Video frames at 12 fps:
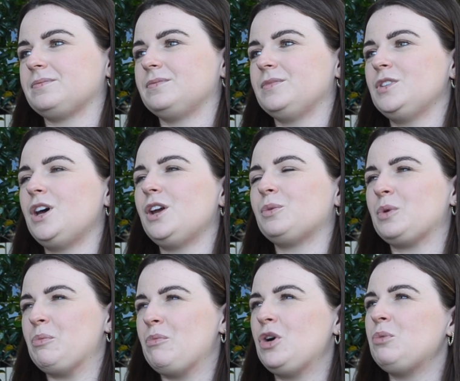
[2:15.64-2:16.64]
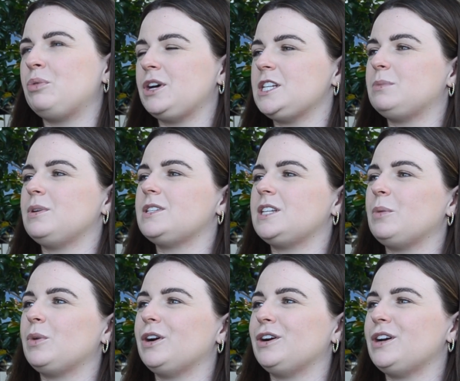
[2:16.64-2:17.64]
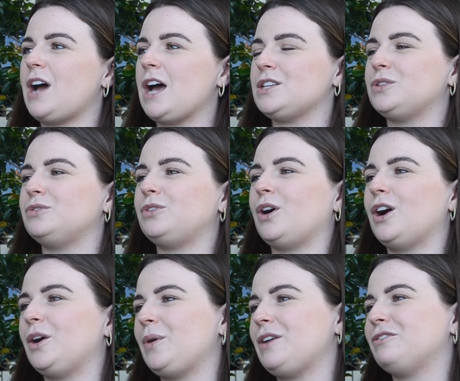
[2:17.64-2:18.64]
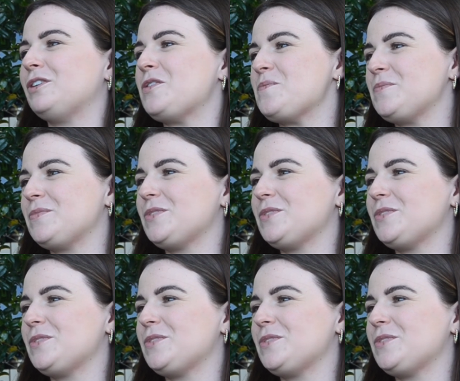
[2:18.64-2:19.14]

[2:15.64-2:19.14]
not a remote place, but somewhere as far away from